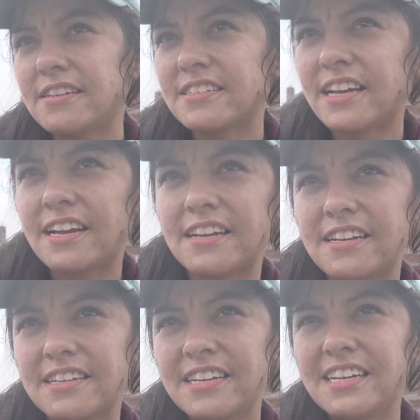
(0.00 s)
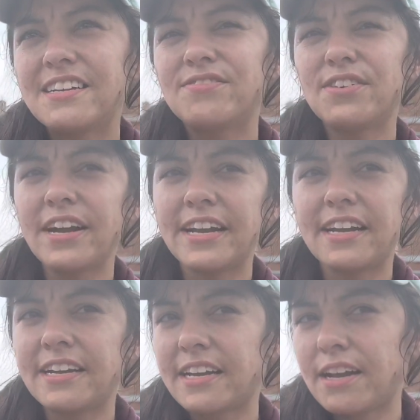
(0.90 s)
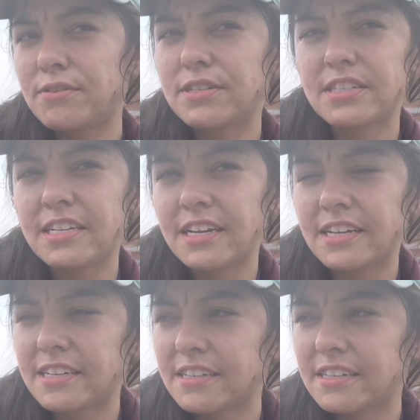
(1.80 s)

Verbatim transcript: what you needed. Right, like I was like,